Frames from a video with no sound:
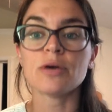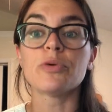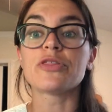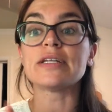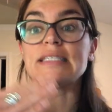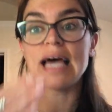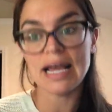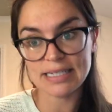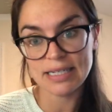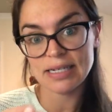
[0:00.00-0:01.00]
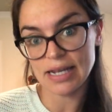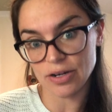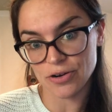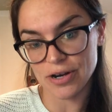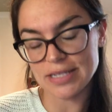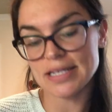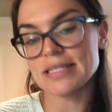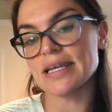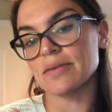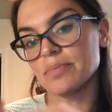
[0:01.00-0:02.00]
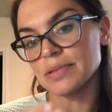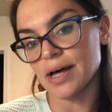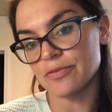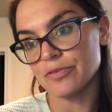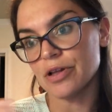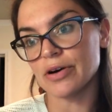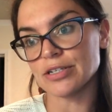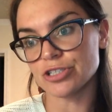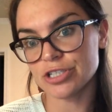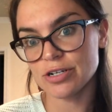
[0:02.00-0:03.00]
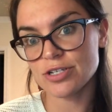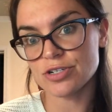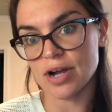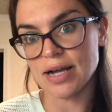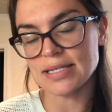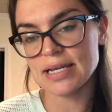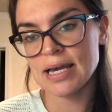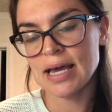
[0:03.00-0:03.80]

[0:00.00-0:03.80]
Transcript: with attendant increases in blood flow and shear stress